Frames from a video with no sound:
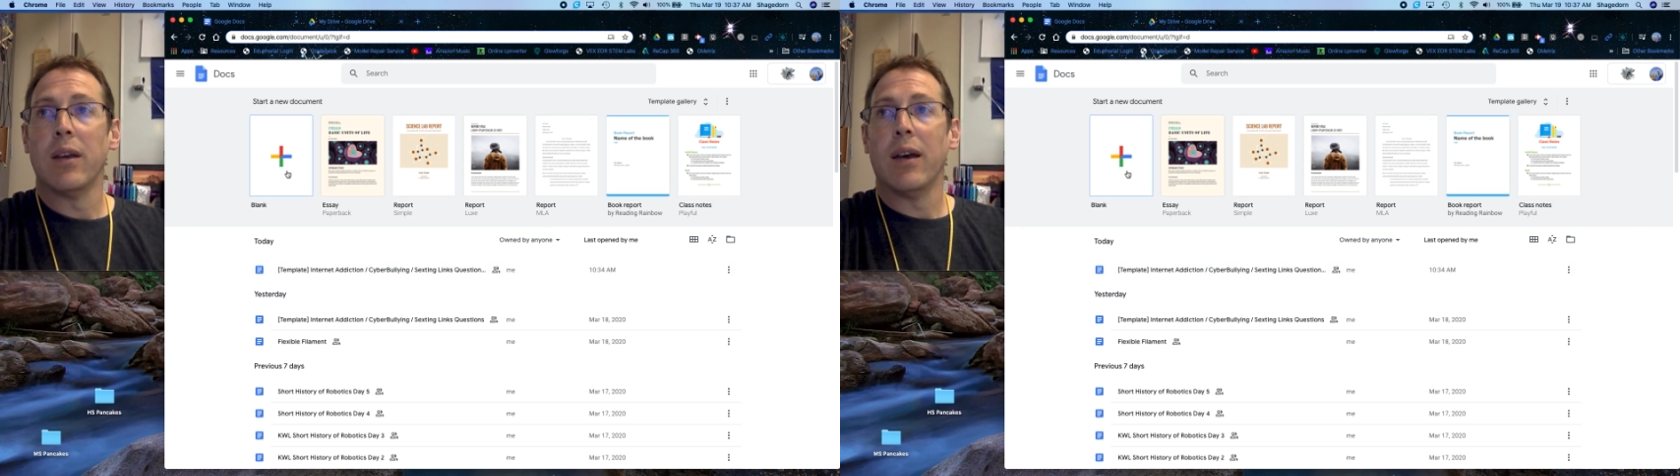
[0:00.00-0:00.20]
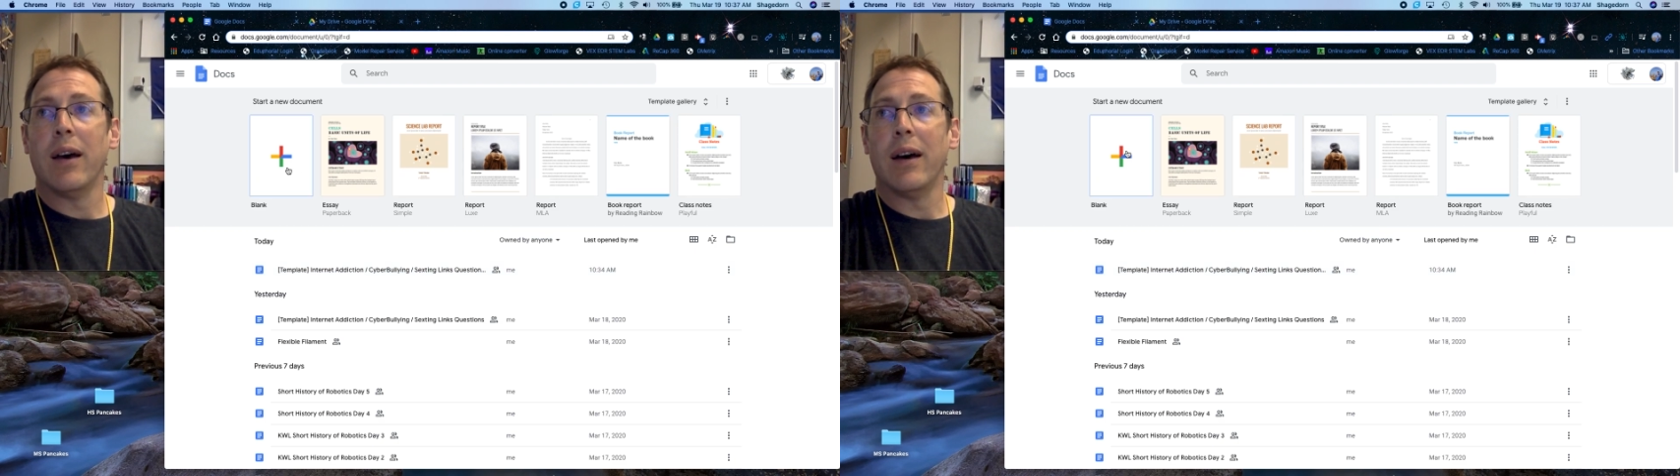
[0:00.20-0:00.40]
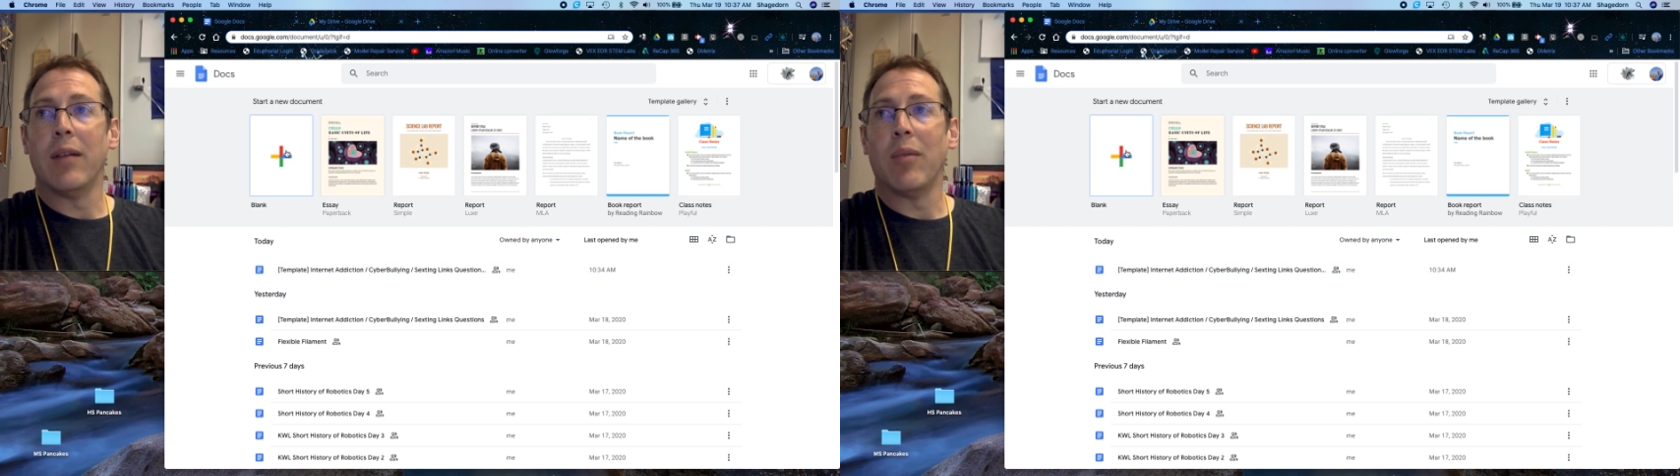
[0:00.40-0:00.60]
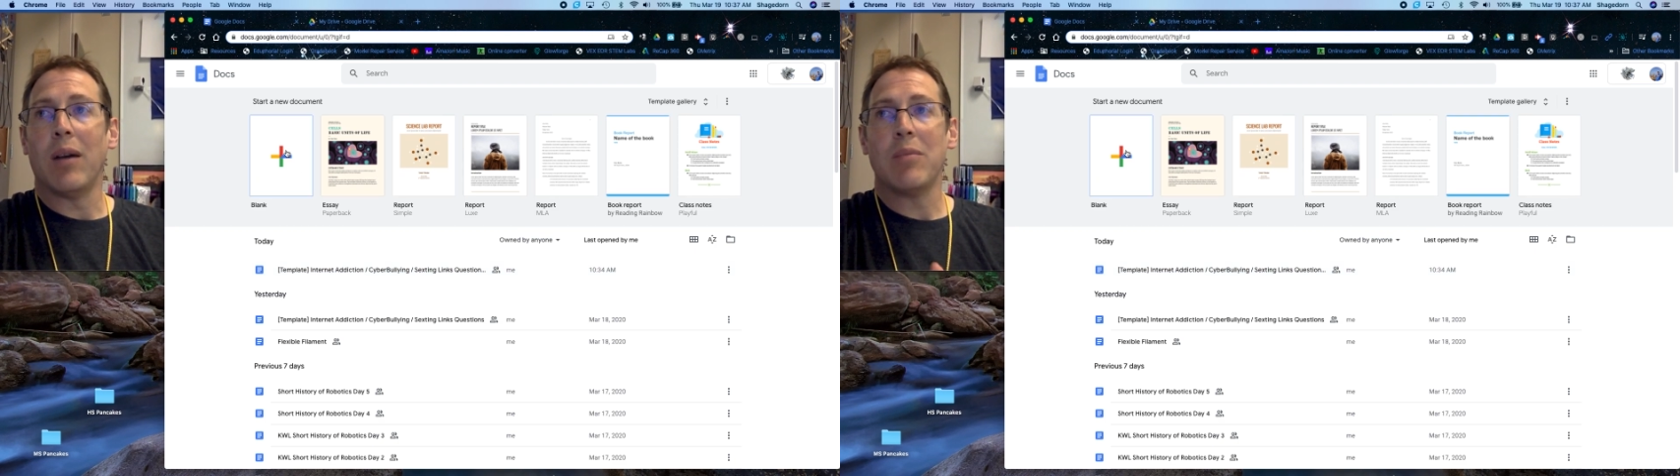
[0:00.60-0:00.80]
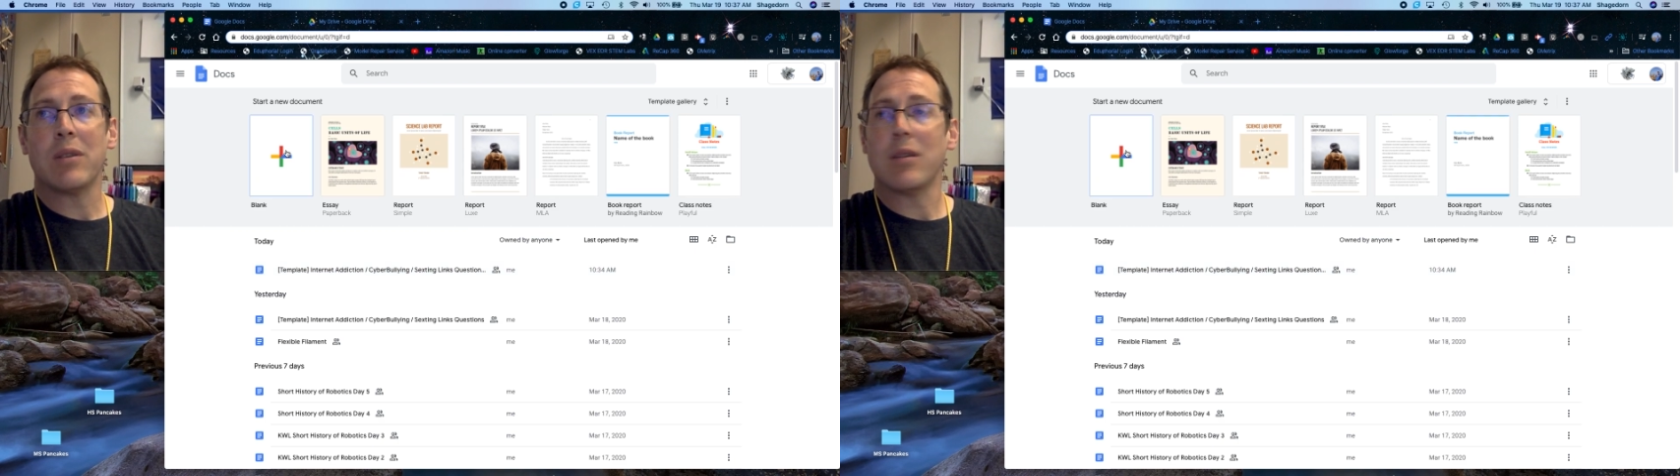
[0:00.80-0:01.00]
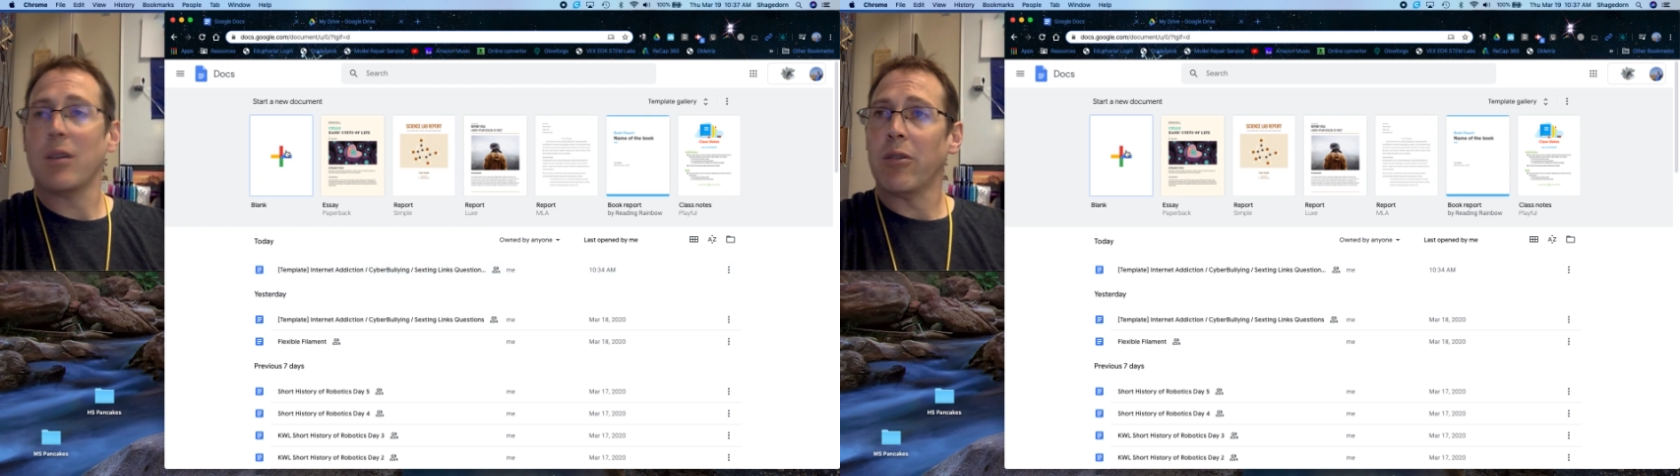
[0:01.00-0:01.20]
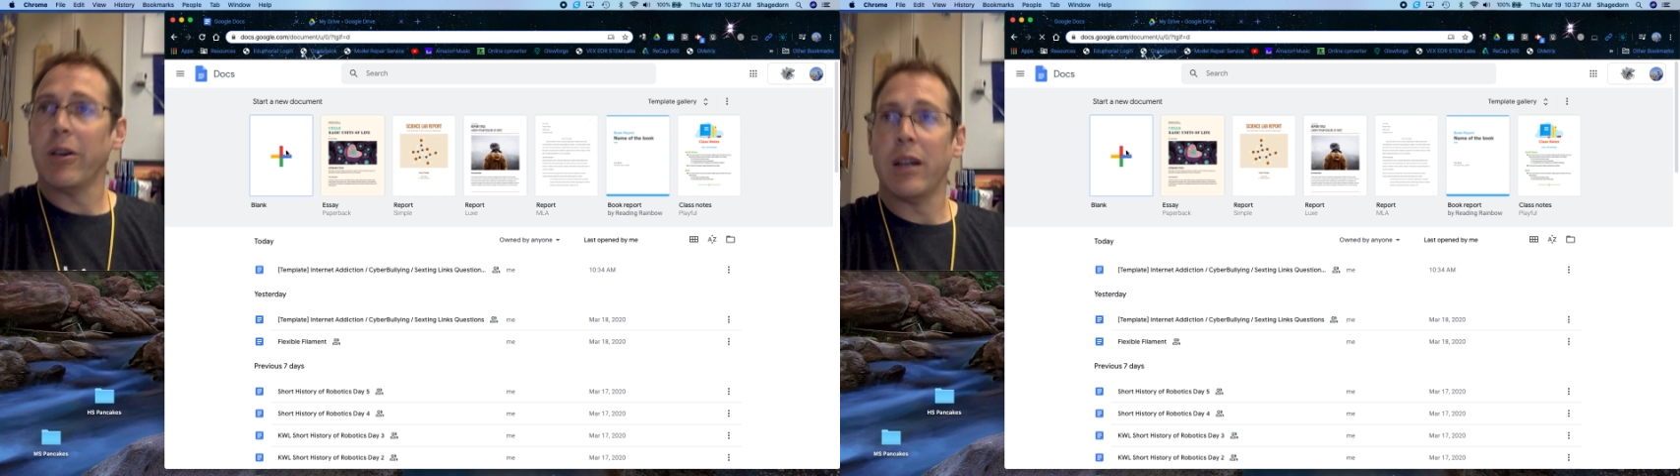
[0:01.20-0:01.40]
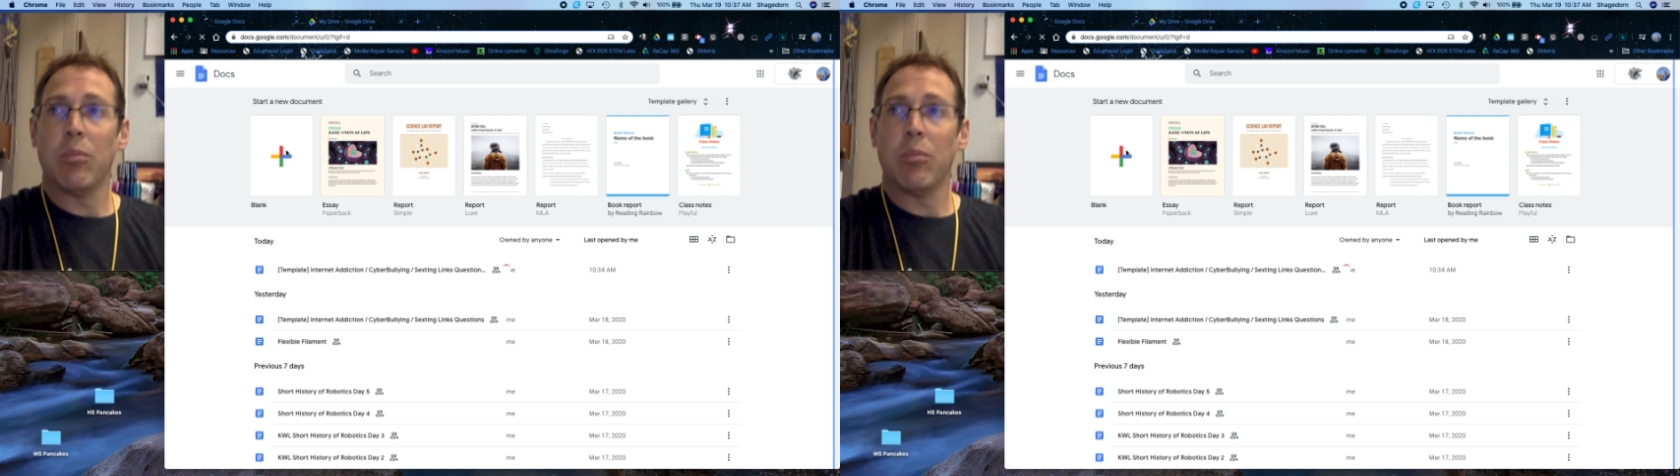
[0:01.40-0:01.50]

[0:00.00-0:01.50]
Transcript: I'm just going to create a